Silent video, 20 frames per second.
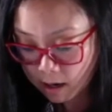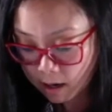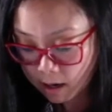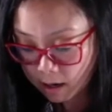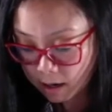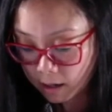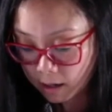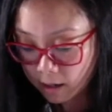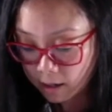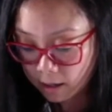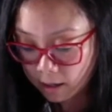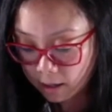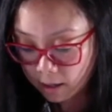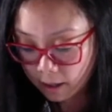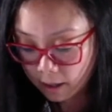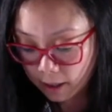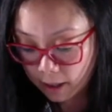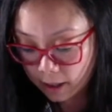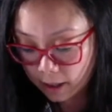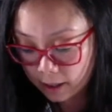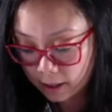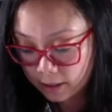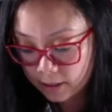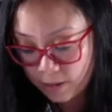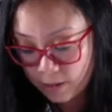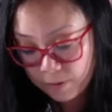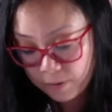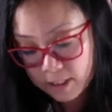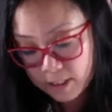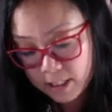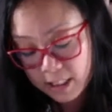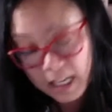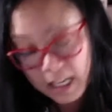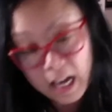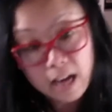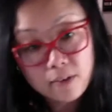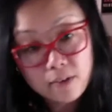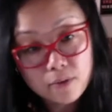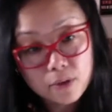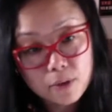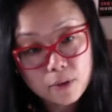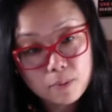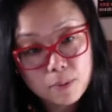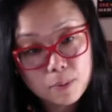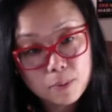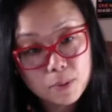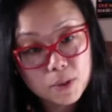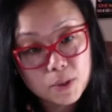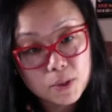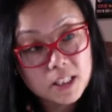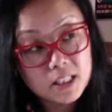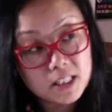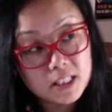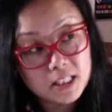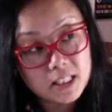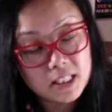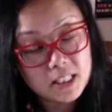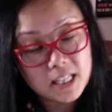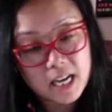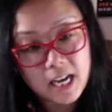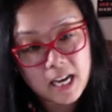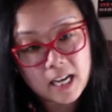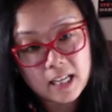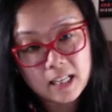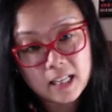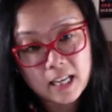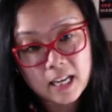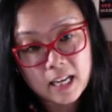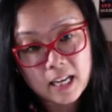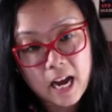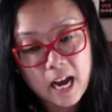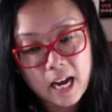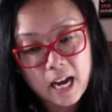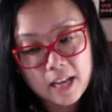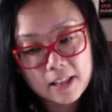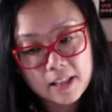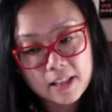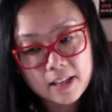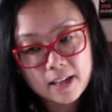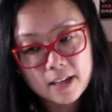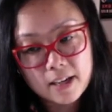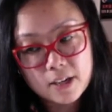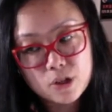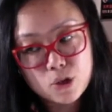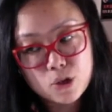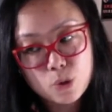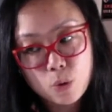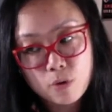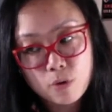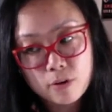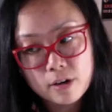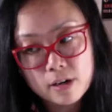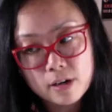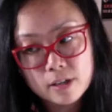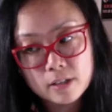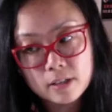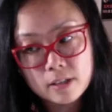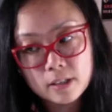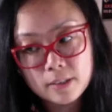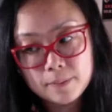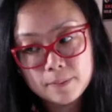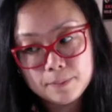Uh, Definitely sad for the people that did die. Like, I think Jorah's